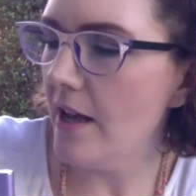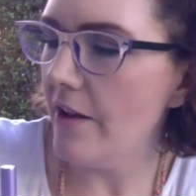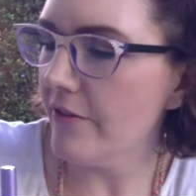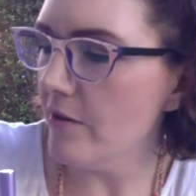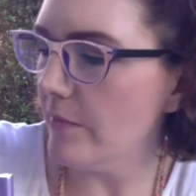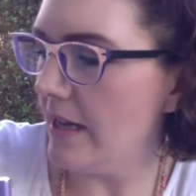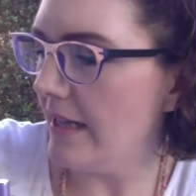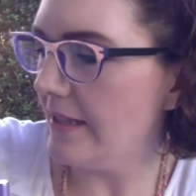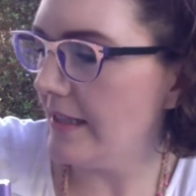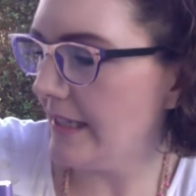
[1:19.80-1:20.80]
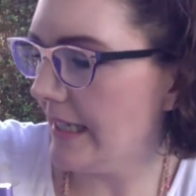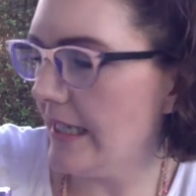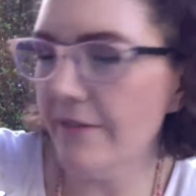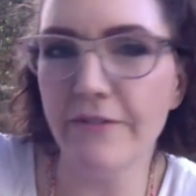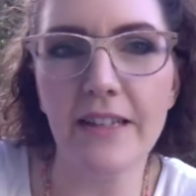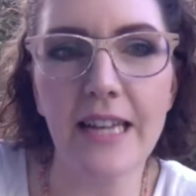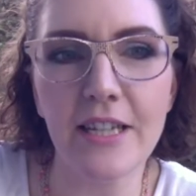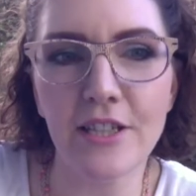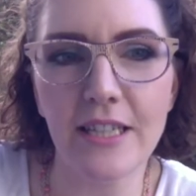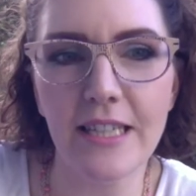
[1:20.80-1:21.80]
I've got my skin,
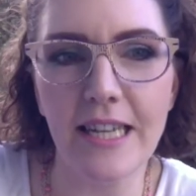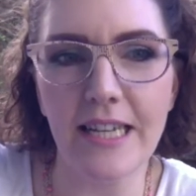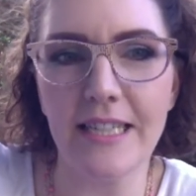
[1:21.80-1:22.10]
foundation and